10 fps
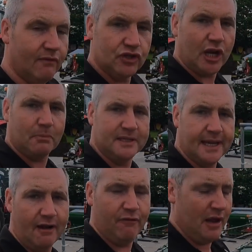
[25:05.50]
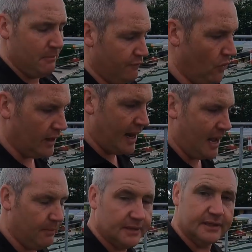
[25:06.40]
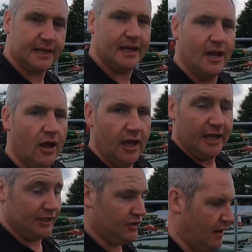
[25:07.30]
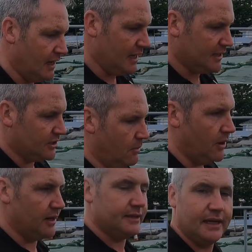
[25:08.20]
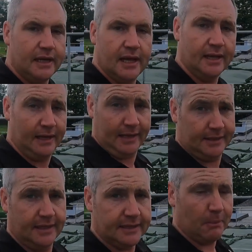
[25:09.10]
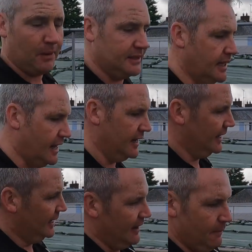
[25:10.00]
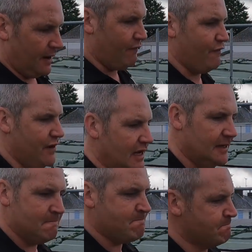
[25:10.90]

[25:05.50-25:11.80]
have a check myself before that happens to see is there any leaks somewhere and see is it as simple as that. But I have a feeling,